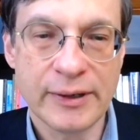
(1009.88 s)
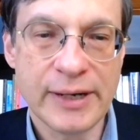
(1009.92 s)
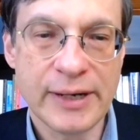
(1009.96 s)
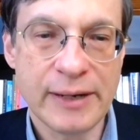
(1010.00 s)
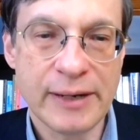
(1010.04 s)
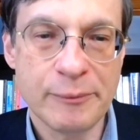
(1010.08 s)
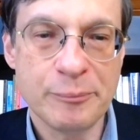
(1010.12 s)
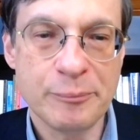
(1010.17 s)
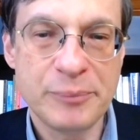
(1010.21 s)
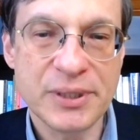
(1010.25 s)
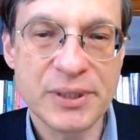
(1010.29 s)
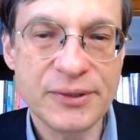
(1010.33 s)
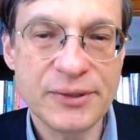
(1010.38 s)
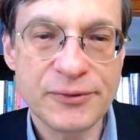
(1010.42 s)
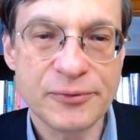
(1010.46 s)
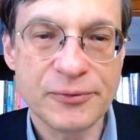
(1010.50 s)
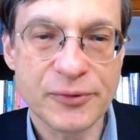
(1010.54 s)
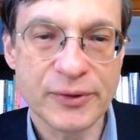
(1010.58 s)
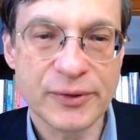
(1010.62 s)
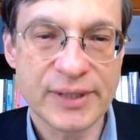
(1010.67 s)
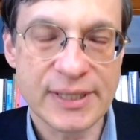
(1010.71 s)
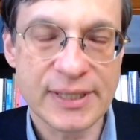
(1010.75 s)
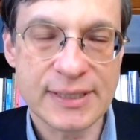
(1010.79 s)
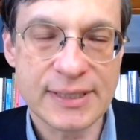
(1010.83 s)
not built
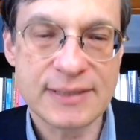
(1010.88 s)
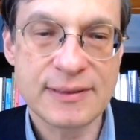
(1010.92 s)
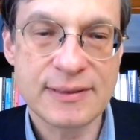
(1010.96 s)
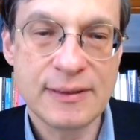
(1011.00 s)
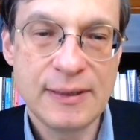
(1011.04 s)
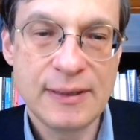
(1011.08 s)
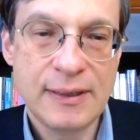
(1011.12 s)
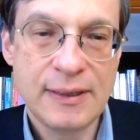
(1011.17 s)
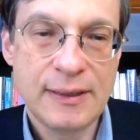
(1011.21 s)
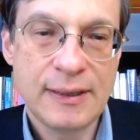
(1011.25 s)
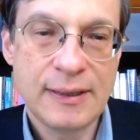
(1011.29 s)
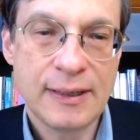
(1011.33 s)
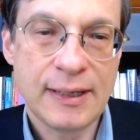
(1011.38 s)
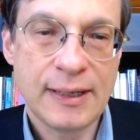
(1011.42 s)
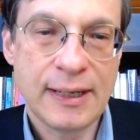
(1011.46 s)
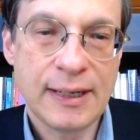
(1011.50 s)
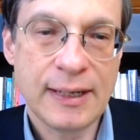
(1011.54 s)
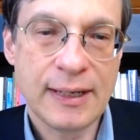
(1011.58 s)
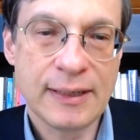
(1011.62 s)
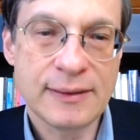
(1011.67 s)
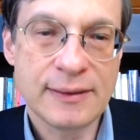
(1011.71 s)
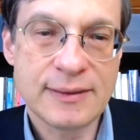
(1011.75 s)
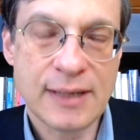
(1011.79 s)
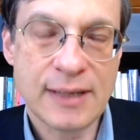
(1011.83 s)
for this,
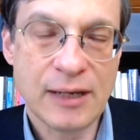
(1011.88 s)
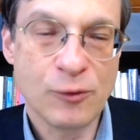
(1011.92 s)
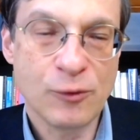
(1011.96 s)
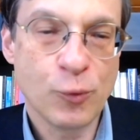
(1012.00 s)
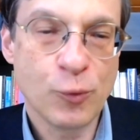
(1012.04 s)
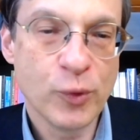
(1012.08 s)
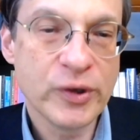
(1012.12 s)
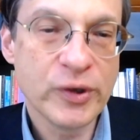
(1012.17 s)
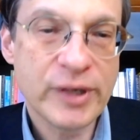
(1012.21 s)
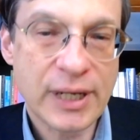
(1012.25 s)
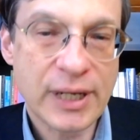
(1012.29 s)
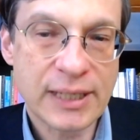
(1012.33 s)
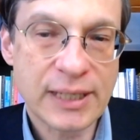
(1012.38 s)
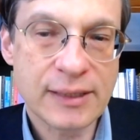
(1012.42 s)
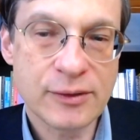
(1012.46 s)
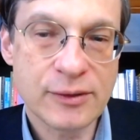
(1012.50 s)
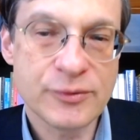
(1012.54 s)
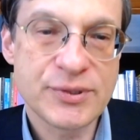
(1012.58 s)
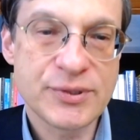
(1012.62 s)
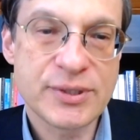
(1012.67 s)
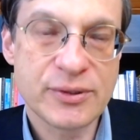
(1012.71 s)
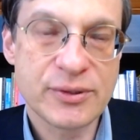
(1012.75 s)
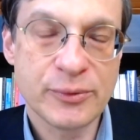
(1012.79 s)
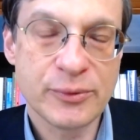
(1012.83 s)
and we're not
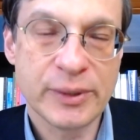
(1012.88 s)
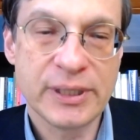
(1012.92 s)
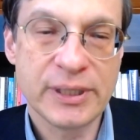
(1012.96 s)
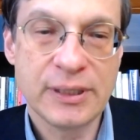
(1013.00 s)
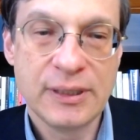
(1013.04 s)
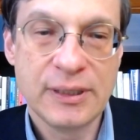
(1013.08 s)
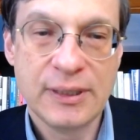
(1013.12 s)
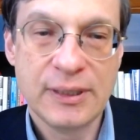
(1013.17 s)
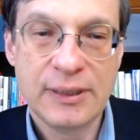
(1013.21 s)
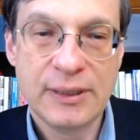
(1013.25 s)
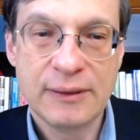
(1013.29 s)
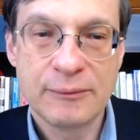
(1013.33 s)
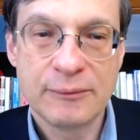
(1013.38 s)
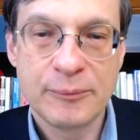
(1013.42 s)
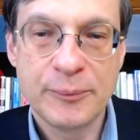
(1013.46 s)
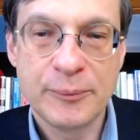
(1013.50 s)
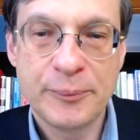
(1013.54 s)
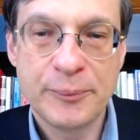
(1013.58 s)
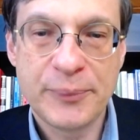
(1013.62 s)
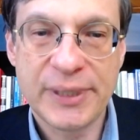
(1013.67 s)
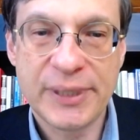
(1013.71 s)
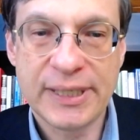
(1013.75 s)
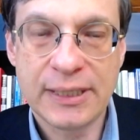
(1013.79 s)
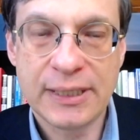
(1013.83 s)
used to it.
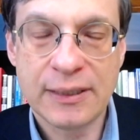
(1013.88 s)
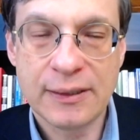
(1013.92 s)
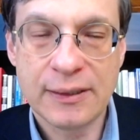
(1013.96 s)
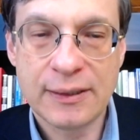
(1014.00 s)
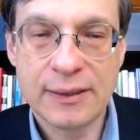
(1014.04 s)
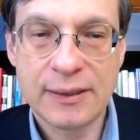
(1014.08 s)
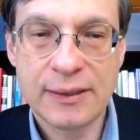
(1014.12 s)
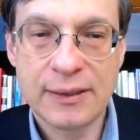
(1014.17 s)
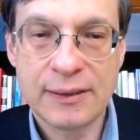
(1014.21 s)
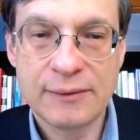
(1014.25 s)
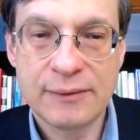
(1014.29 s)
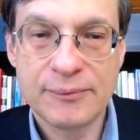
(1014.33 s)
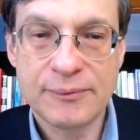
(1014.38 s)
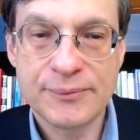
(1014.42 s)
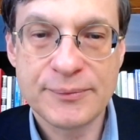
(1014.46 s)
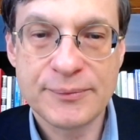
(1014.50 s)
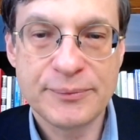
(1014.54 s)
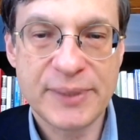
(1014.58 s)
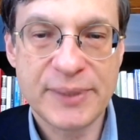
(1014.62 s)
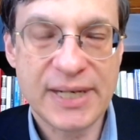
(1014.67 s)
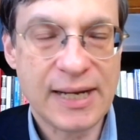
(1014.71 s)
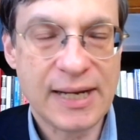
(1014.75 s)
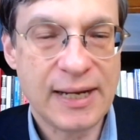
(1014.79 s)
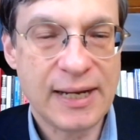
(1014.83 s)
But
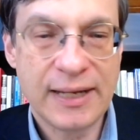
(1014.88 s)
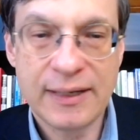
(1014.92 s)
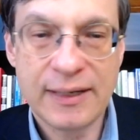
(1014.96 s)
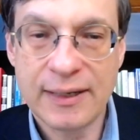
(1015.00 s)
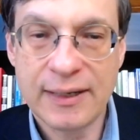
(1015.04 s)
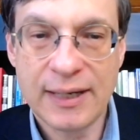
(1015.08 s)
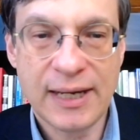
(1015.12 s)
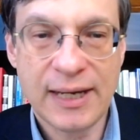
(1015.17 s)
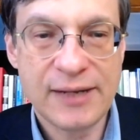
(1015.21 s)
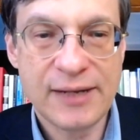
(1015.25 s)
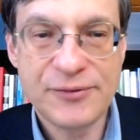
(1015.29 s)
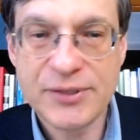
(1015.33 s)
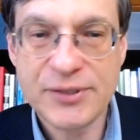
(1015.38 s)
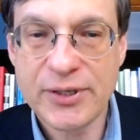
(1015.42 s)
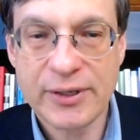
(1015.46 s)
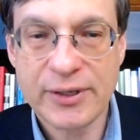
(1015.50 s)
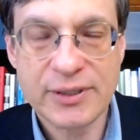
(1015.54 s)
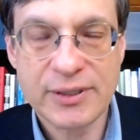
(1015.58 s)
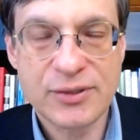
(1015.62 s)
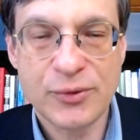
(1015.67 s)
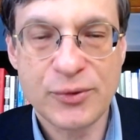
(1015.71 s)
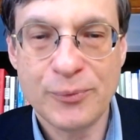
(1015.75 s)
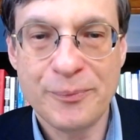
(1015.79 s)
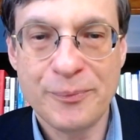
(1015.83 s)
I've
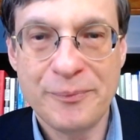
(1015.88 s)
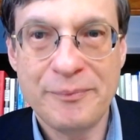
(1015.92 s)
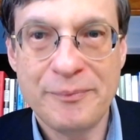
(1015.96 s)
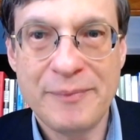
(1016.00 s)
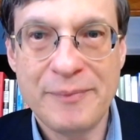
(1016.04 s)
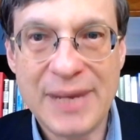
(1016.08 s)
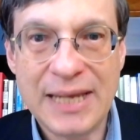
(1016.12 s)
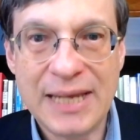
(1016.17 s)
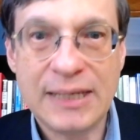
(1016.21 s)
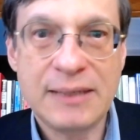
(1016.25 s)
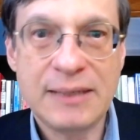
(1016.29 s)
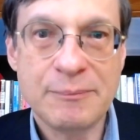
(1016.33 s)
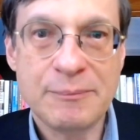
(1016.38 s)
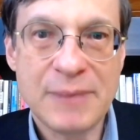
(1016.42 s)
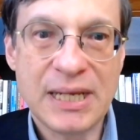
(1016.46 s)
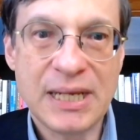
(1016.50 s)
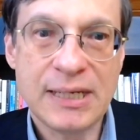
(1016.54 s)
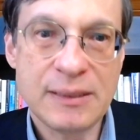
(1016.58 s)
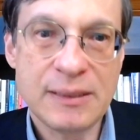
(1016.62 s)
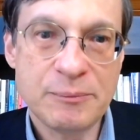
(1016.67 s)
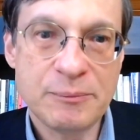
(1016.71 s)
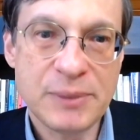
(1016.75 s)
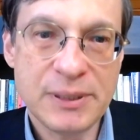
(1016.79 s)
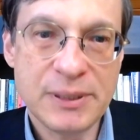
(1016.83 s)
talked to many,
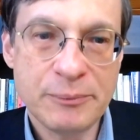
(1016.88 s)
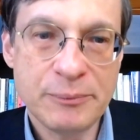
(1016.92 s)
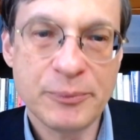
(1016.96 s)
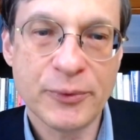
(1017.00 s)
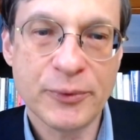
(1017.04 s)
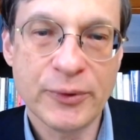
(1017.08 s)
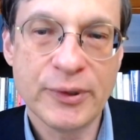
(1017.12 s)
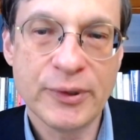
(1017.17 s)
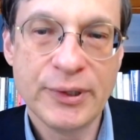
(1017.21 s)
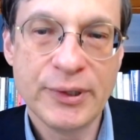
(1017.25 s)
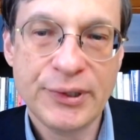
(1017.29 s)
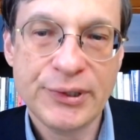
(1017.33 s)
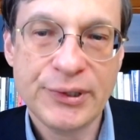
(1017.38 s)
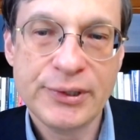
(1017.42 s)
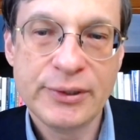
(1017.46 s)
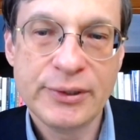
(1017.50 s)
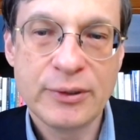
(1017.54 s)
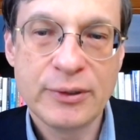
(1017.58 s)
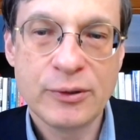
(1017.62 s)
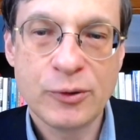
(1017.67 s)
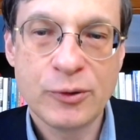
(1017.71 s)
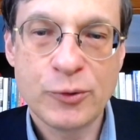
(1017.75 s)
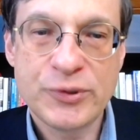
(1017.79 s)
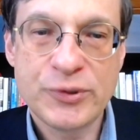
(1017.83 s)
many people
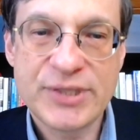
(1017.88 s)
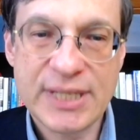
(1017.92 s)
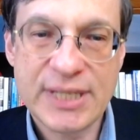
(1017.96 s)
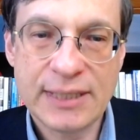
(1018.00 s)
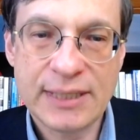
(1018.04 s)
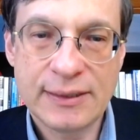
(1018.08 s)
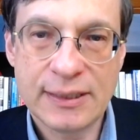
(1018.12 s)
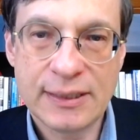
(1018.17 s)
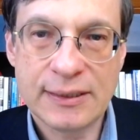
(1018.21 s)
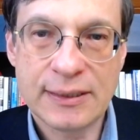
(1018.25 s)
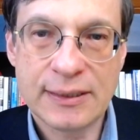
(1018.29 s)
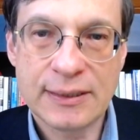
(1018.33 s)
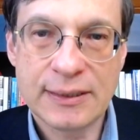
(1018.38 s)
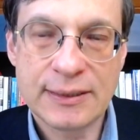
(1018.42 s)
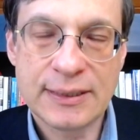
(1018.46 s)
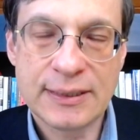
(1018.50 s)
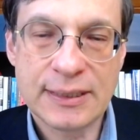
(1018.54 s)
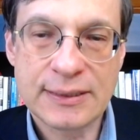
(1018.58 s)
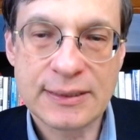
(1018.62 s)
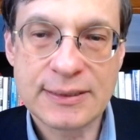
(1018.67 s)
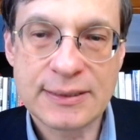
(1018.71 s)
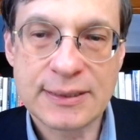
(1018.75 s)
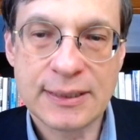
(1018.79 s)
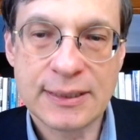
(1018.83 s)
who said that
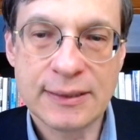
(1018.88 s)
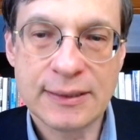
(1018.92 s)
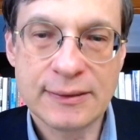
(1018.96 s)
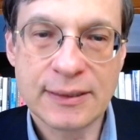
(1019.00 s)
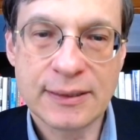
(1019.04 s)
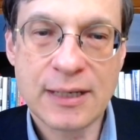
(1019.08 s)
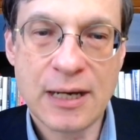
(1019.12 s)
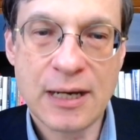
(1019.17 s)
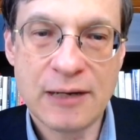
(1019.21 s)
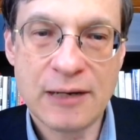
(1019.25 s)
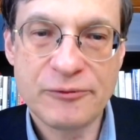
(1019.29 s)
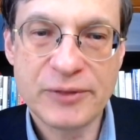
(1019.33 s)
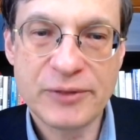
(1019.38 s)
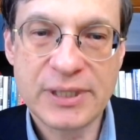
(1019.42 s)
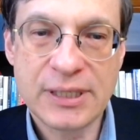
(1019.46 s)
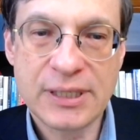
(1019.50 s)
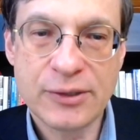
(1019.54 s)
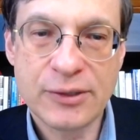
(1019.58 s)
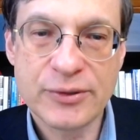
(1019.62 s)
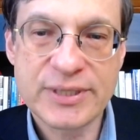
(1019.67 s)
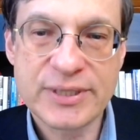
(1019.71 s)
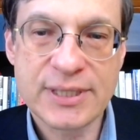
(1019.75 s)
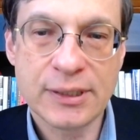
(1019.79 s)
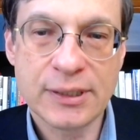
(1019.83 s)
the COVID
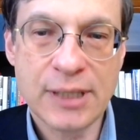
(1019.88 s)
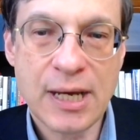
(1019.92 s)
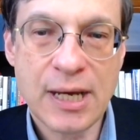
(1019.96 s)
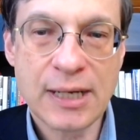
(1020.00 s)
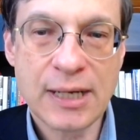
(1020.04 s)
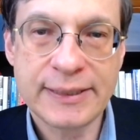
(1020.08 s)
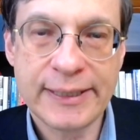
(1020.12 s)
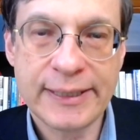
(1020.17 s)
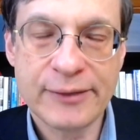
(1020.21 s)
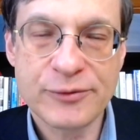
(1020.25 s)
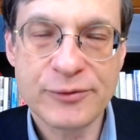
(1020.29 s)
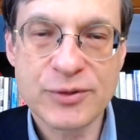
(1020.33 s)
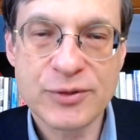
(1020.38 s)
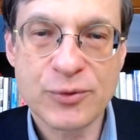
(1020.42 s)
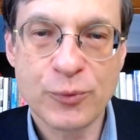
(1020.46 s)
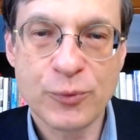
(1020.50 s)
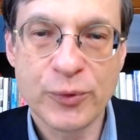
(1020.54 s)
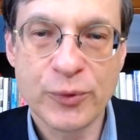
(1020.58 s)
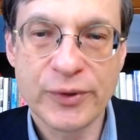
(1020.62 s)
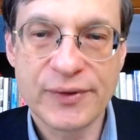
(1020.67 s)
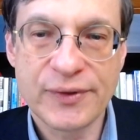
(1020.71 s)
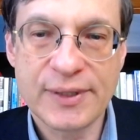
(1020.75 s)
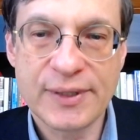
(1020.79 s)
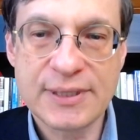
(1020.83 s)
years, the
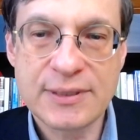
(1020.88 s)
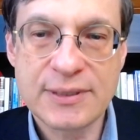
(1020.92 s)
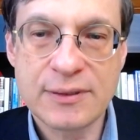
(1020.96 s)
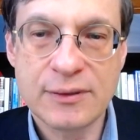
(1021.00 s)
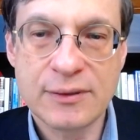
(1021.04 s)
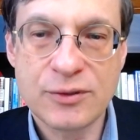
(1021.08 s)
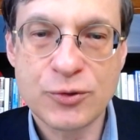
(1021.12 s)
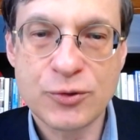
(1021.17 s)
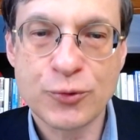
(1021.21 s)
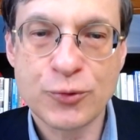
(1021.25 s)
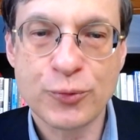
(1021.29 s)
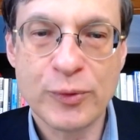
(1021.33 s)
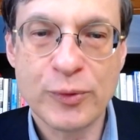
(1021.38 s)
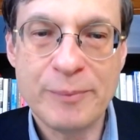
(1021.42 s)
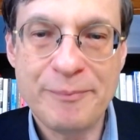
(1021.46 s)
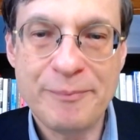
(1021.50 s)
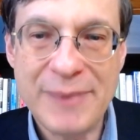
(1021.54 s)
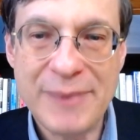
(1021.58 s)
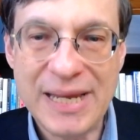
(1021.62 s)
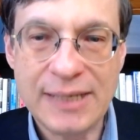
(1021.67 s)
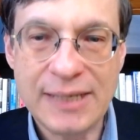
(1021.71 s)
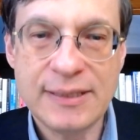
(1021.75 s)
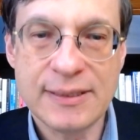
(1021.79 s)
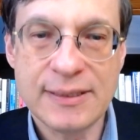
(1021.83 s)
lockdowns, were this
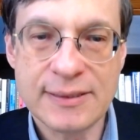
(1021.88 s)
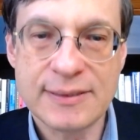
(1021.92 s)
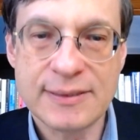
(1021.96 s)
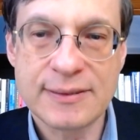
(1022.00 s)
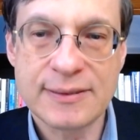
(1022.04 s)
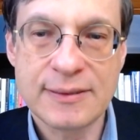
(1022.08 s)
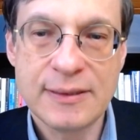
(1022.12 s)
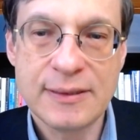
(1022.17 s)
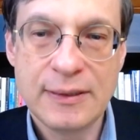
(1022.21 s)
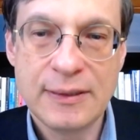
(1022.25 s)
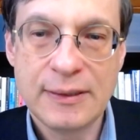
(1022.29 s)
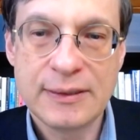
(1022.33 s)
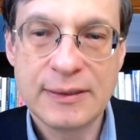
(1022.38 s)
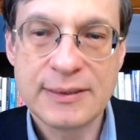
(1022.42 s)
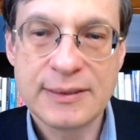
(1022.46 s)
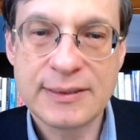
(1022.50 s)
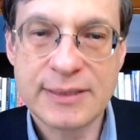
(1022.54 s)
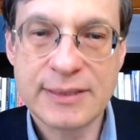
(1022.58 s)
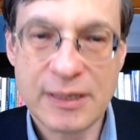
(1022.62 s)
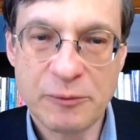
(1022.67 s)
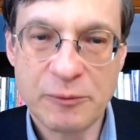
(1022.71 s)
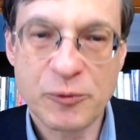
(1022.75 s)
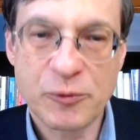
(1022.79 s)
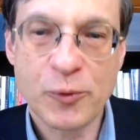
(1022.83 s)
tremendous
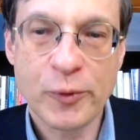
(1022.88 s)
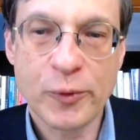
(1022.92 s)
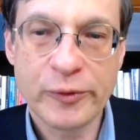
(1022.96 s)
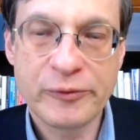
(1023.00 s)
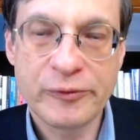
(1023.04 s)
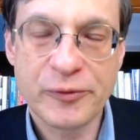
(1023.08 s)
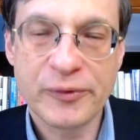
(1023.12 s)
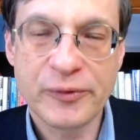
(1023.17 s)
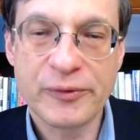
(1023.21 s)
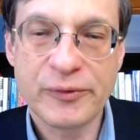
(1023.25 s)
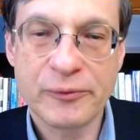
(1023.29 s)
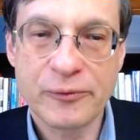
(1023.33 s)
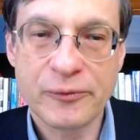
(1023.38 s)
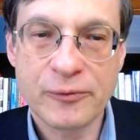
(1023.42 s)
step forward